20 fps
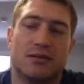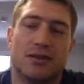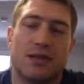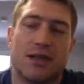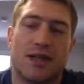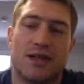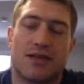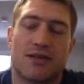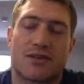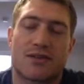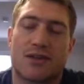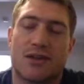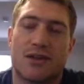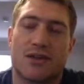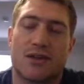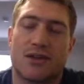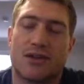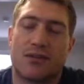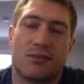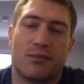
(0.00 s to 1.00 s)
It's
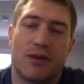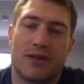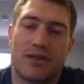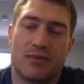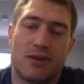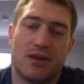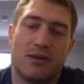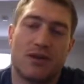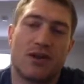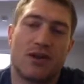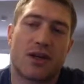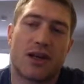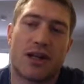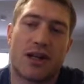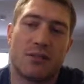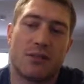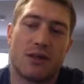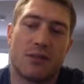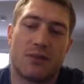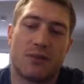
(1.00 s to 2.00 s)
all over the place. I mean, look at
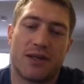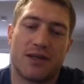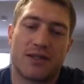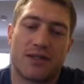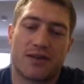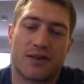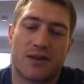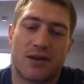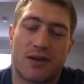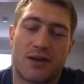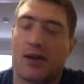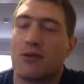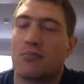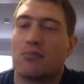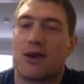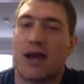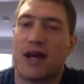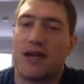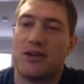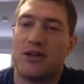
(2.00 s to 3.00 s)
how many places there are that are
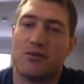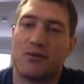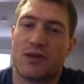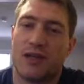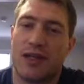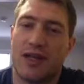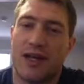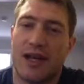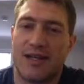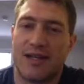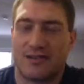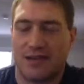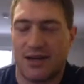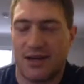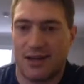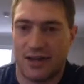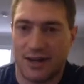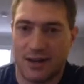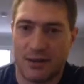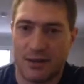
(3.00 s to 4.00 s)
brand new, really nice,
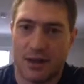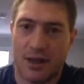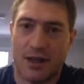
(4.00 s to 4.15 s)
and then